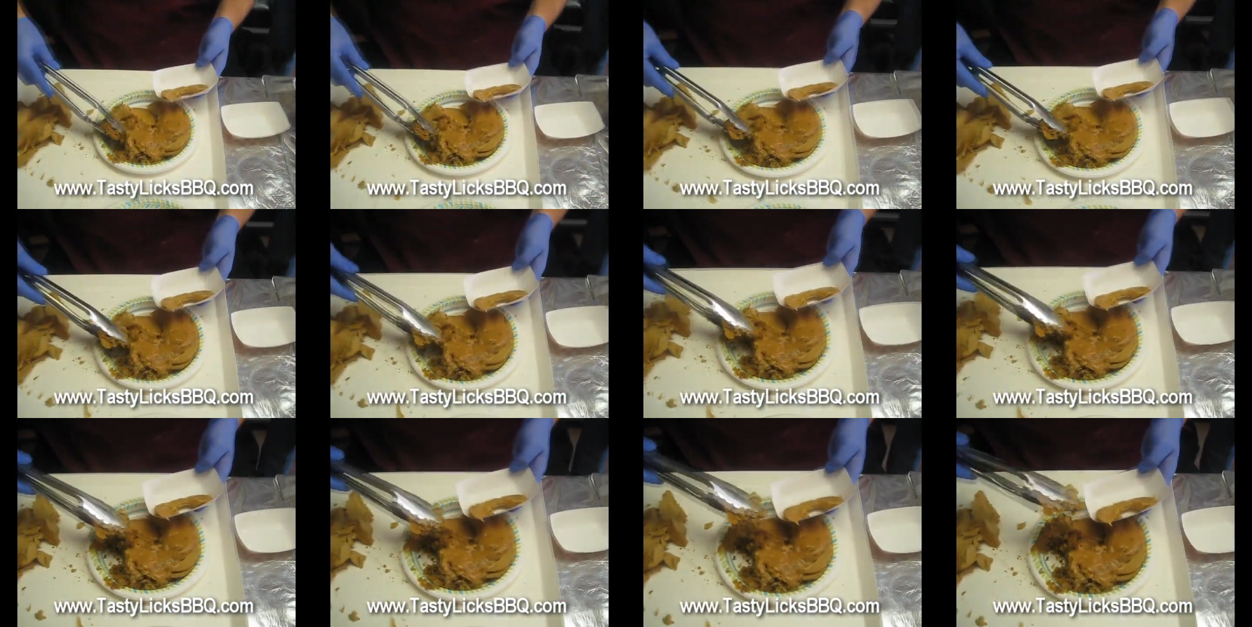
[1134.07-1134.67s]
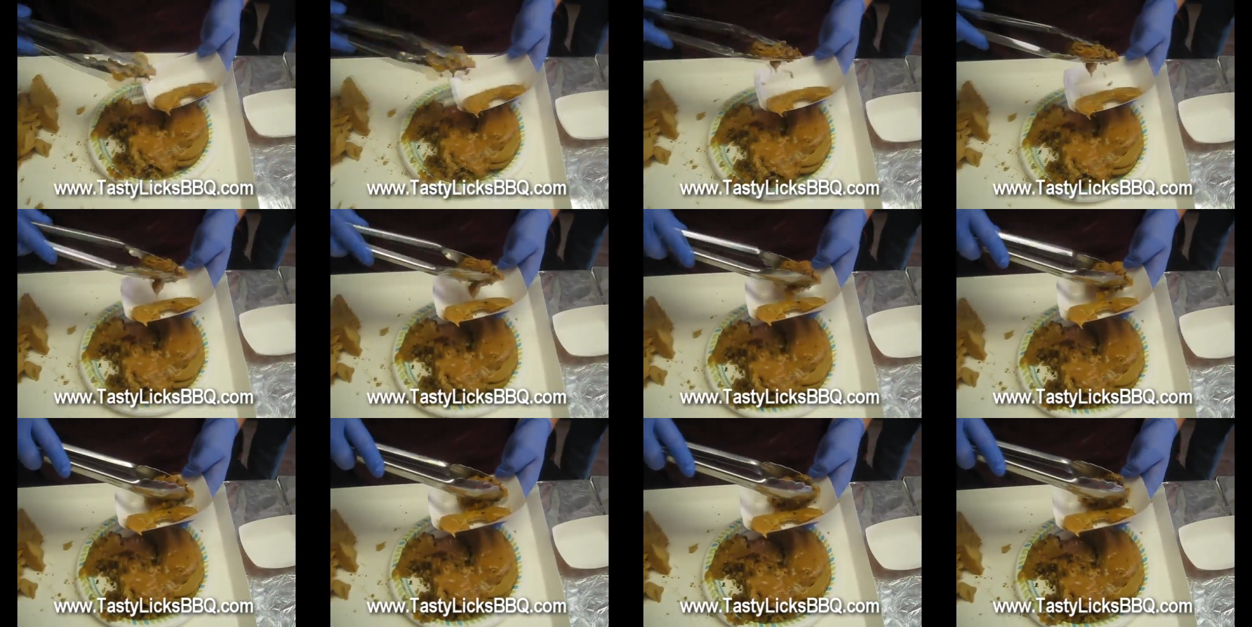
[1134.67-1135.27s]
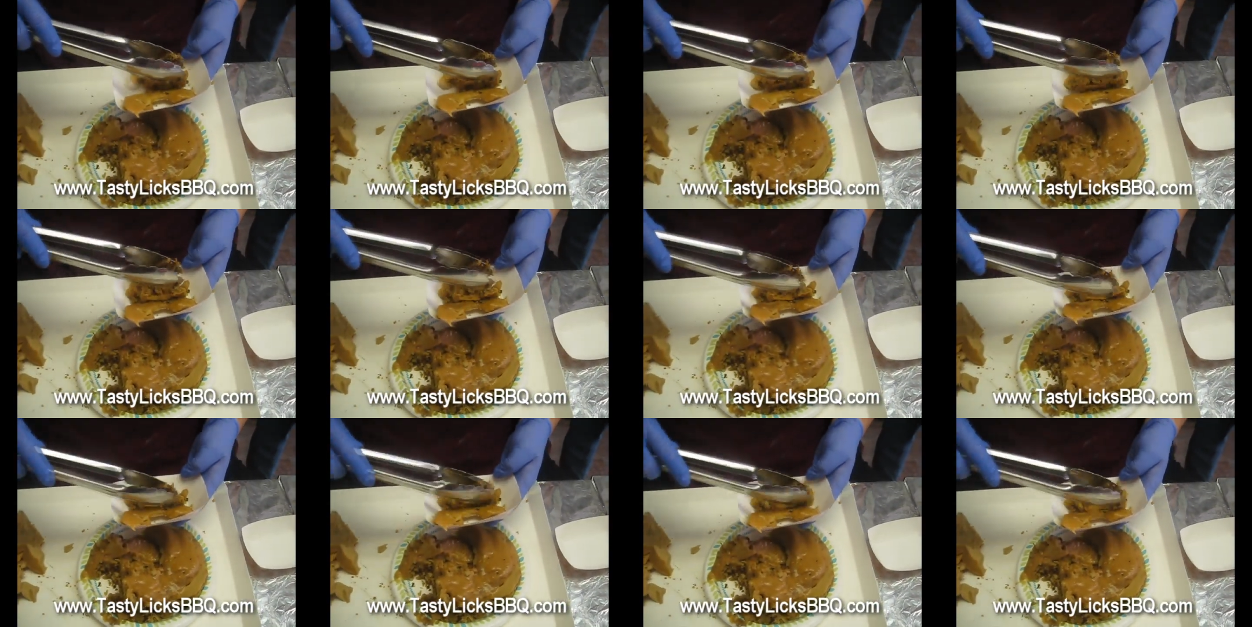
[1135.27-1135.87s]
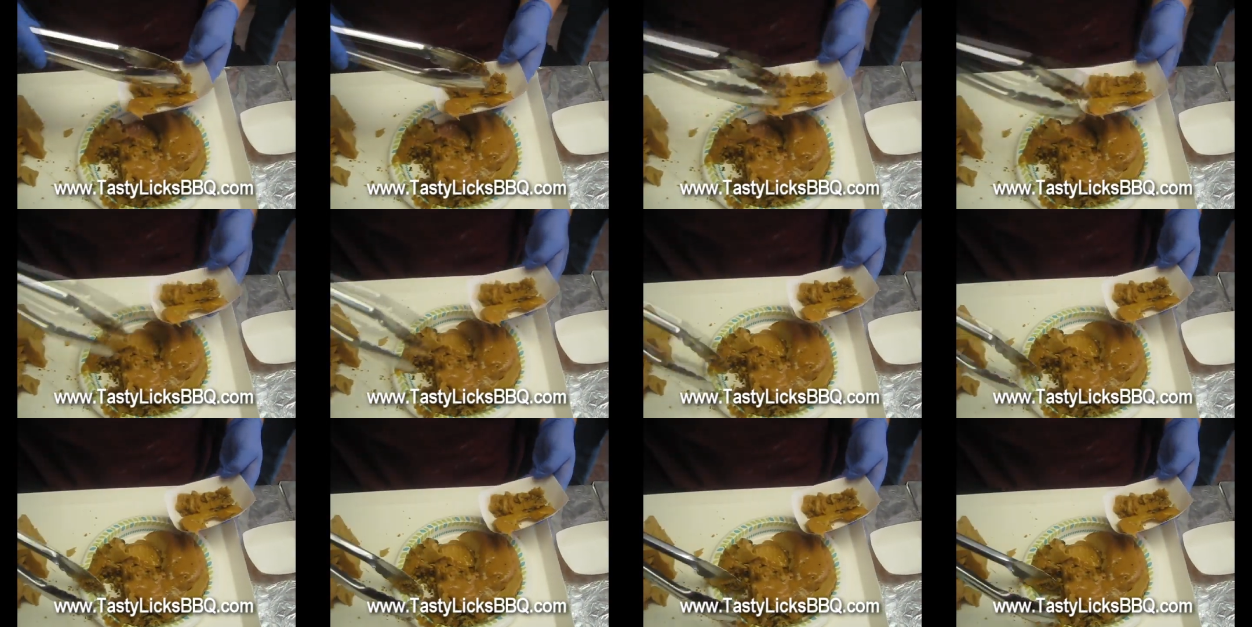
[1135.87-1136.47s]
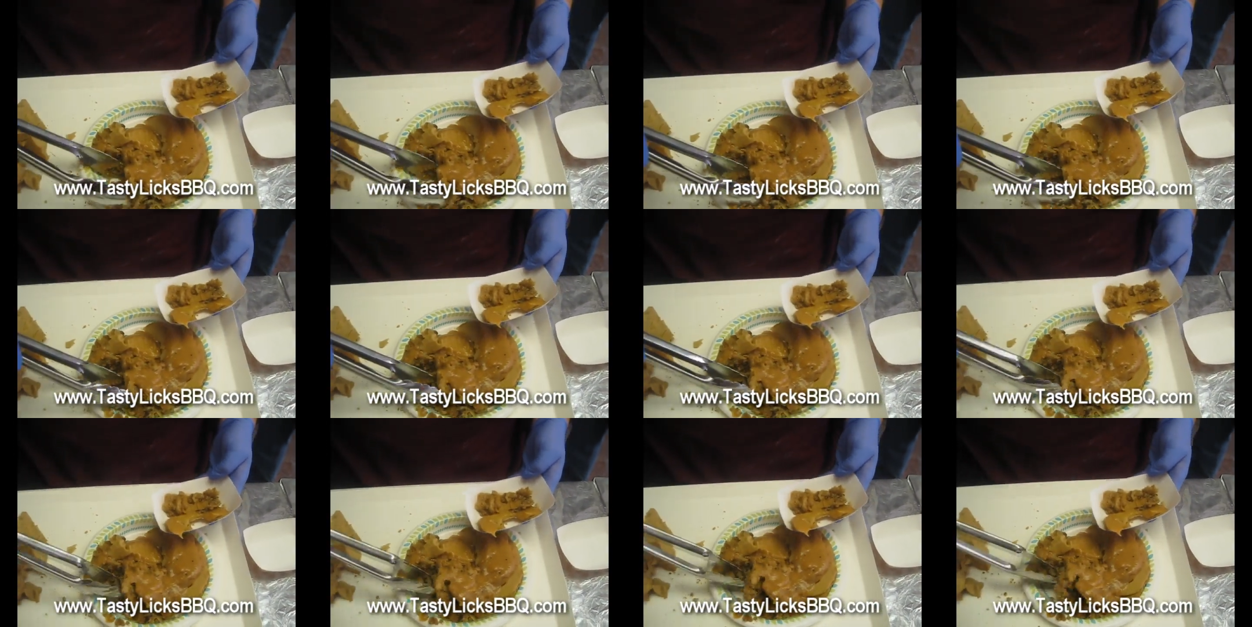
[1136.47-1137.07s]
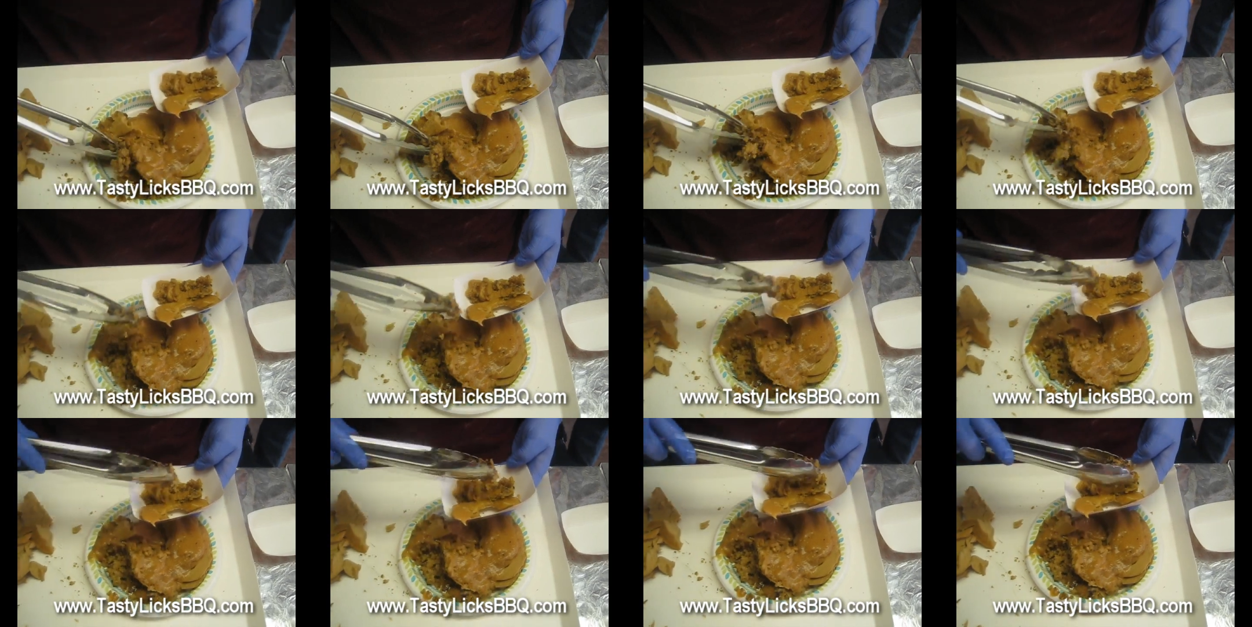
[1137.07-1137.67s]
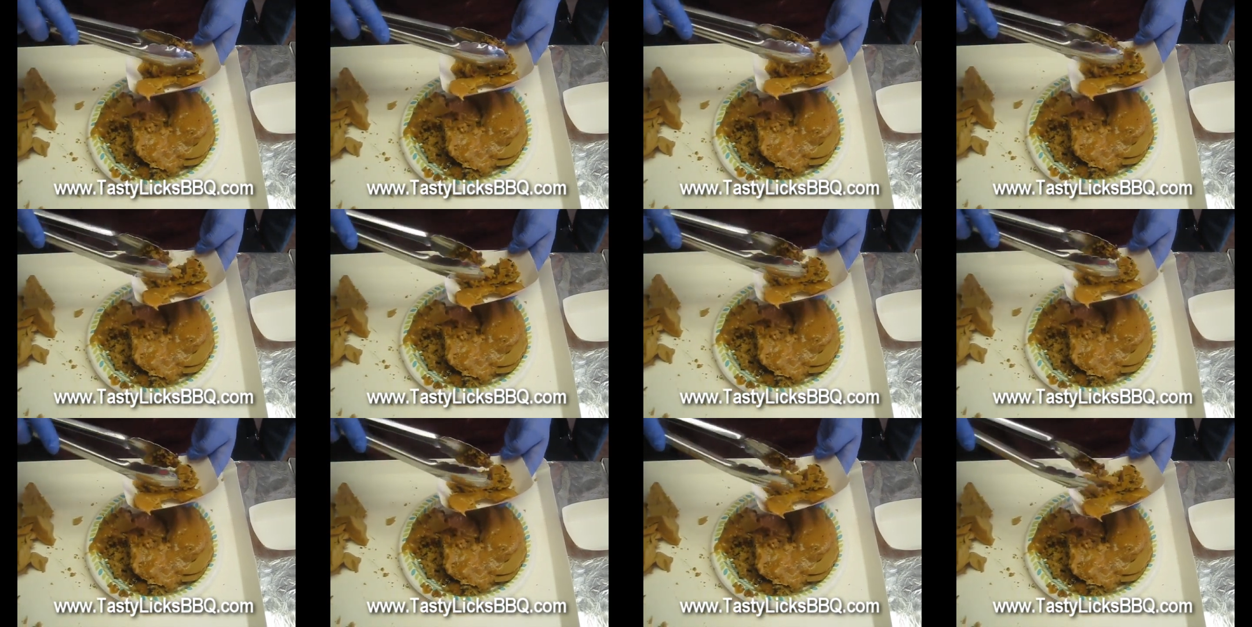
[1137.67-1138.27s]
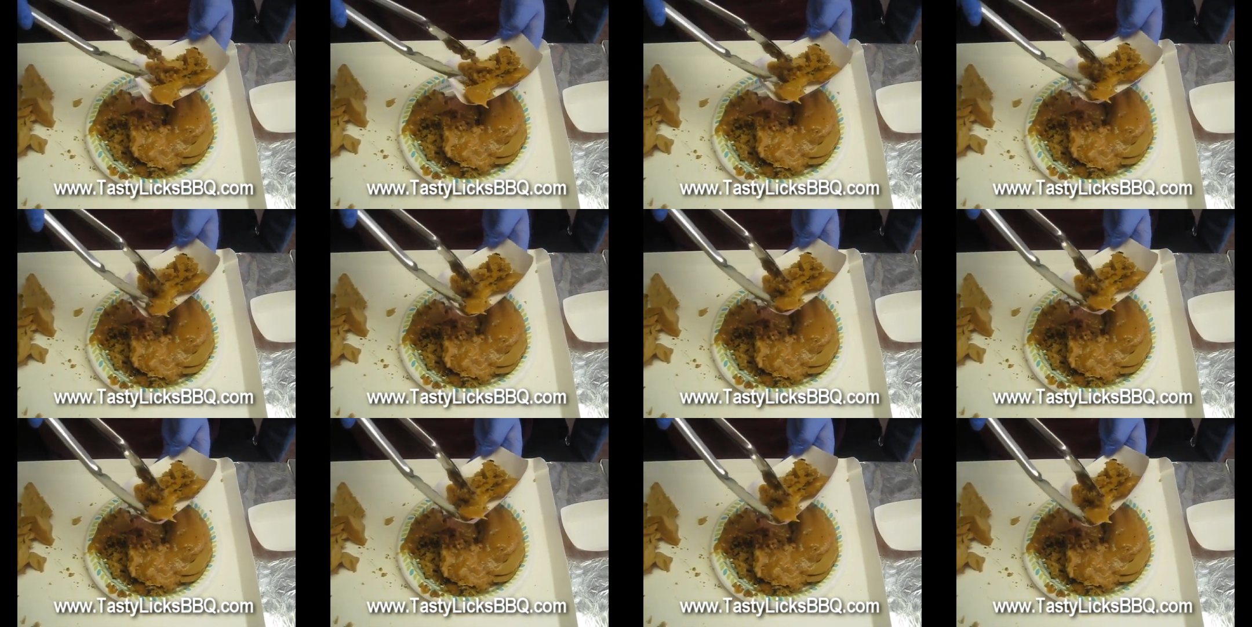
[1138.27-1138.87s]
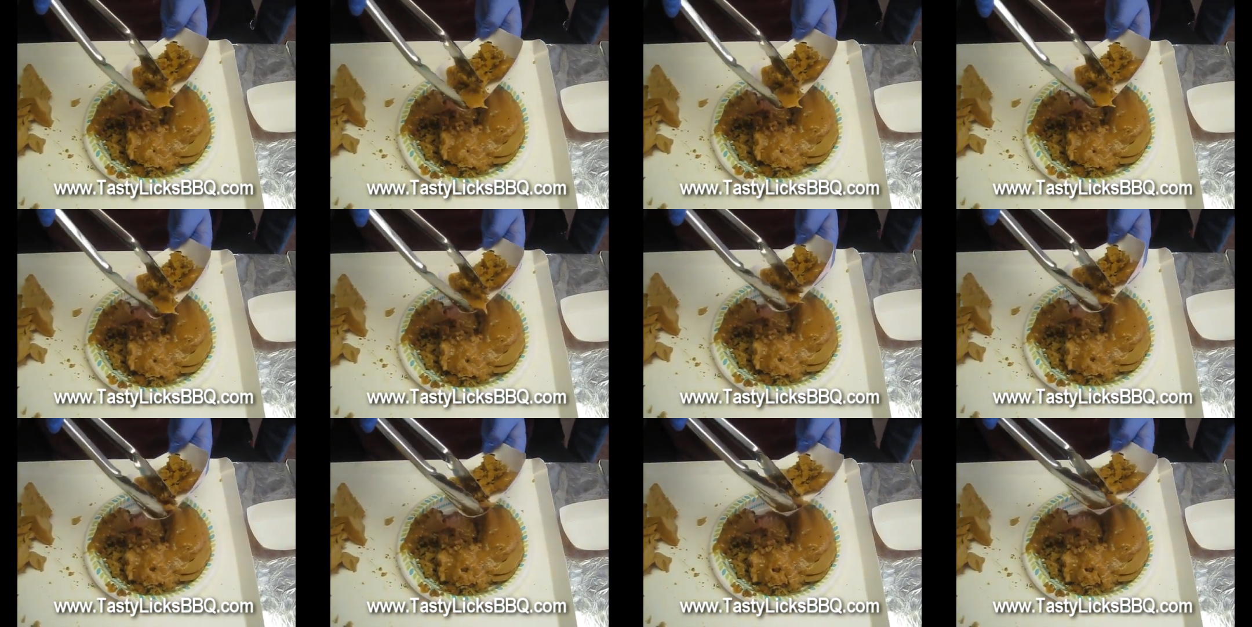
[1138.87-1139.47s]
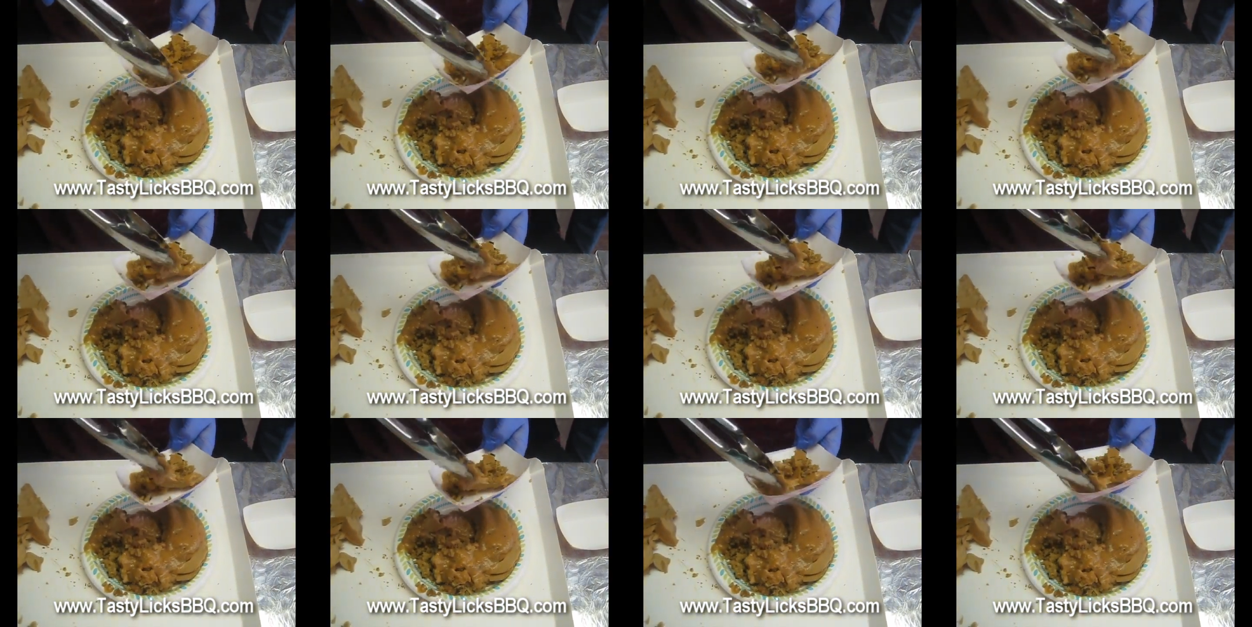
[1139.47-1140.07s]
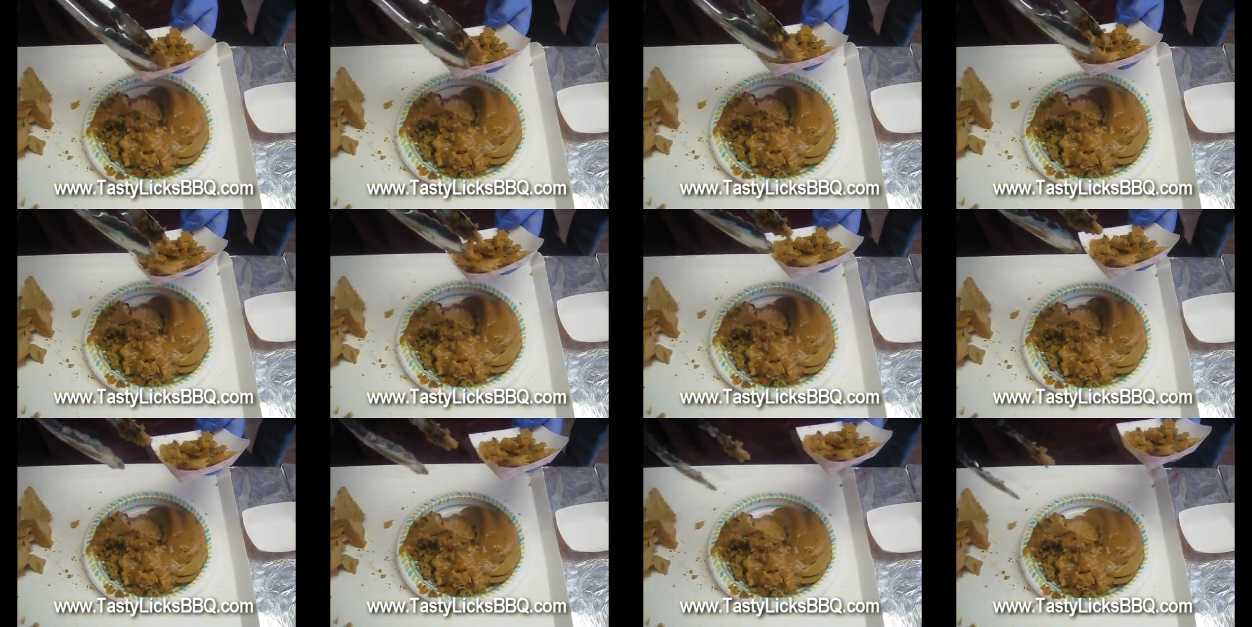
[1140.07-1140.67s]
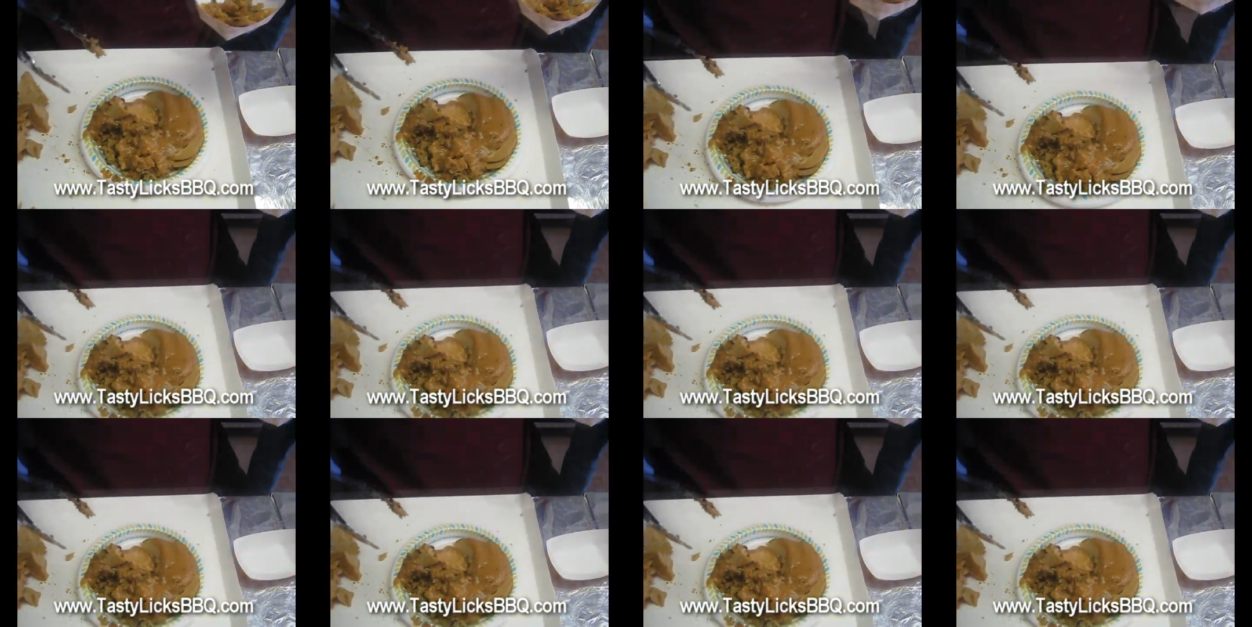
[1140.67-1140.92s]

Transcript: Nobody's mouth can be seen.